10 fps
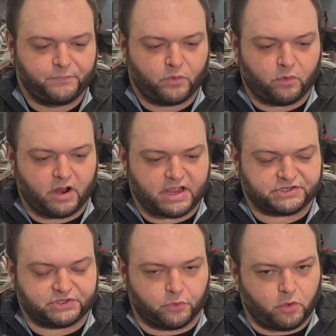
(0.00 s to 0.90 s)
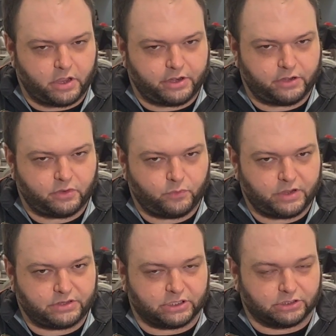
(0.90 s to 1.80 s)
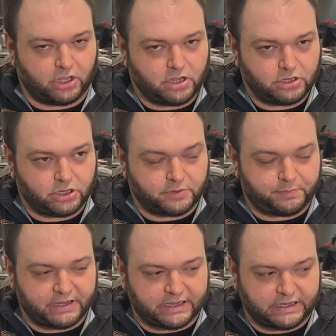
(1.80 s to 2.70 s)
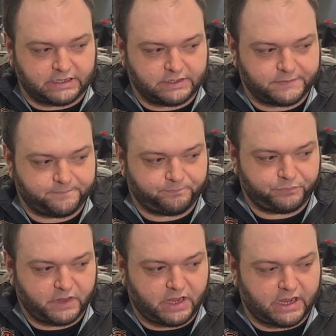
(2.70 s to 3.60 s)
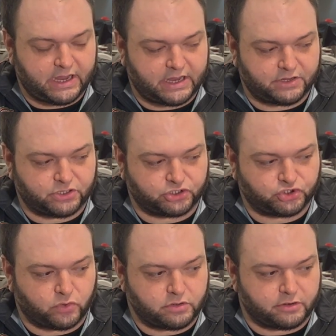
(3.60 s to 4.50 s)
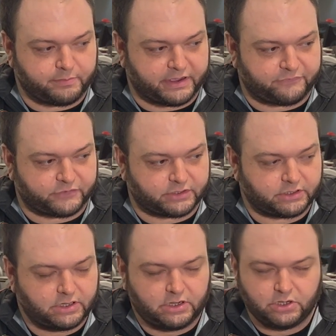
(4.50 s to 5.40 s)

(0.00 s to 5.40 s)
whereas the one with the longer pin and the shorter buffer